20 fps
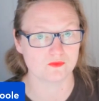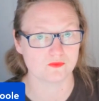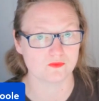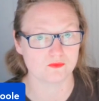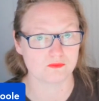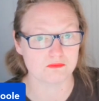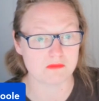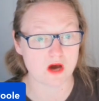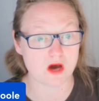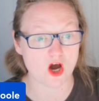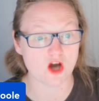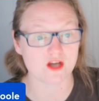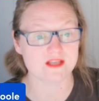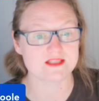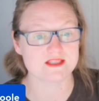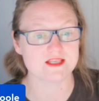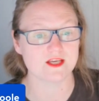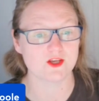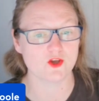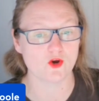
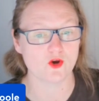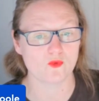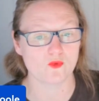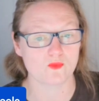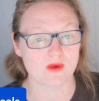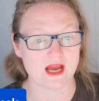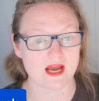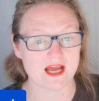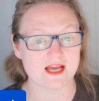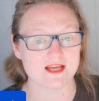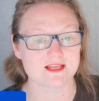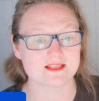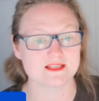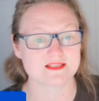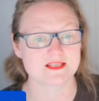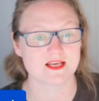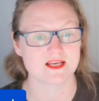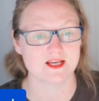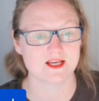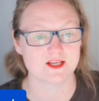marketing your
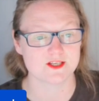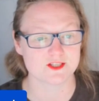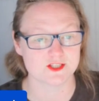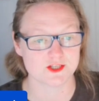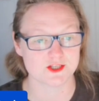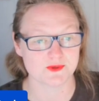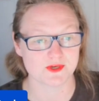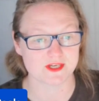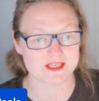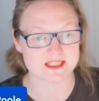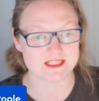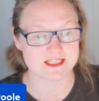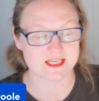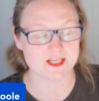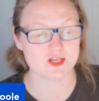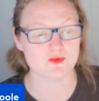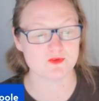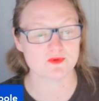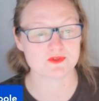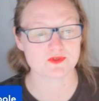wares to a
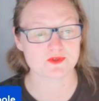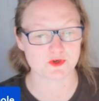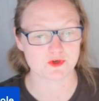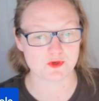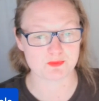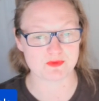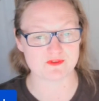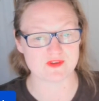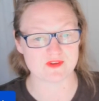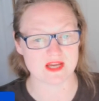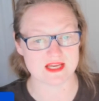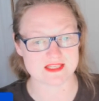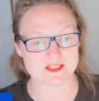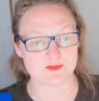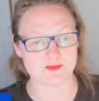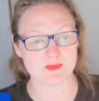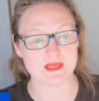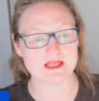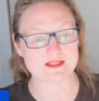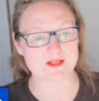continuous group of
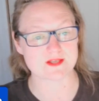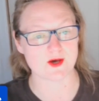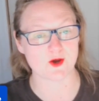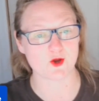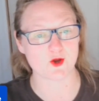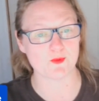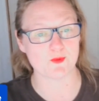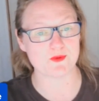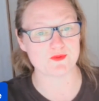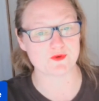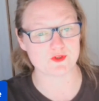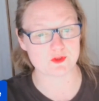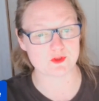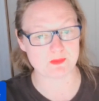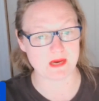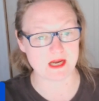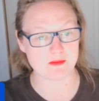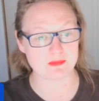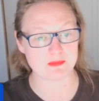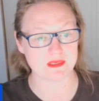SMEs that are coming through the
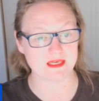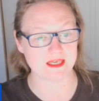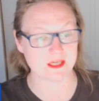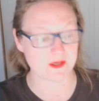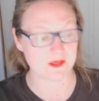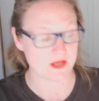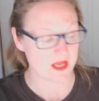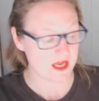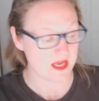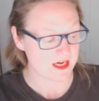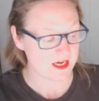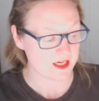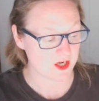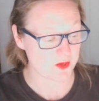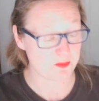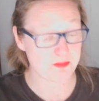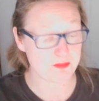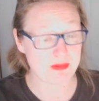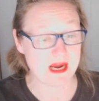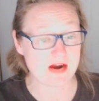pipeline.
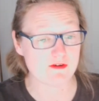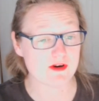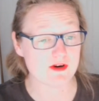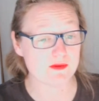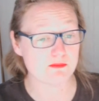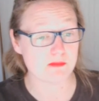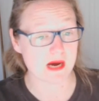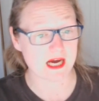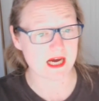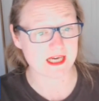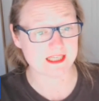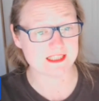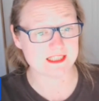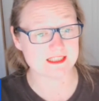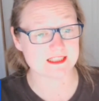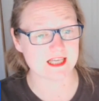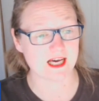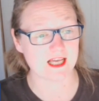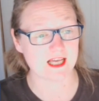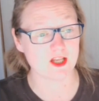Now, bear in mind
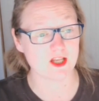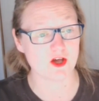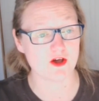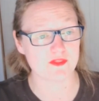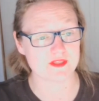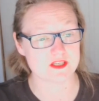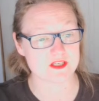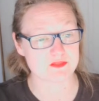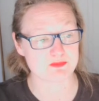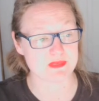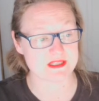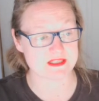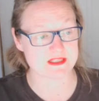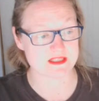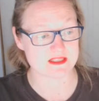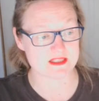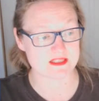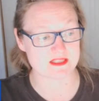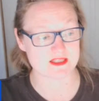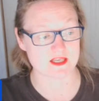that a lot of these
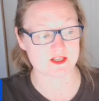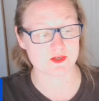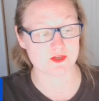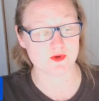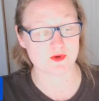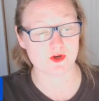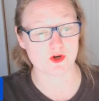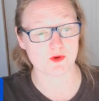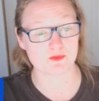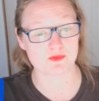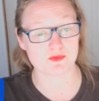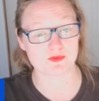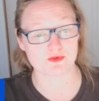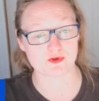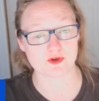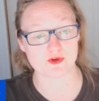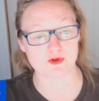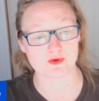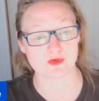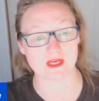businesses that do come
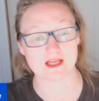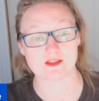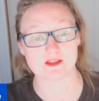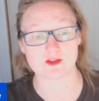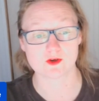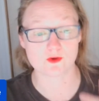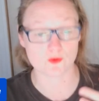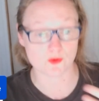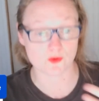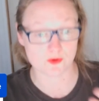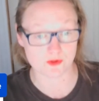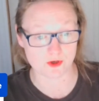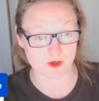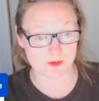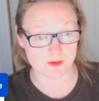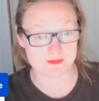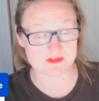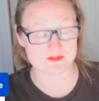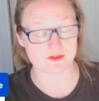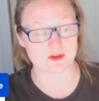through, like the growth
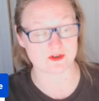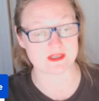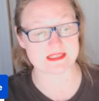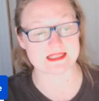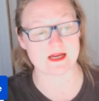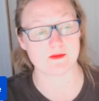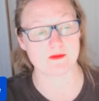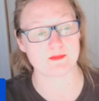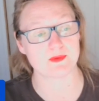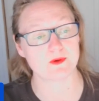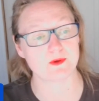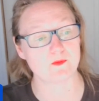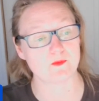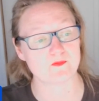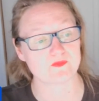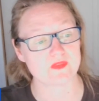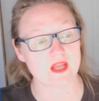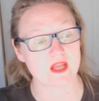hubs, for example,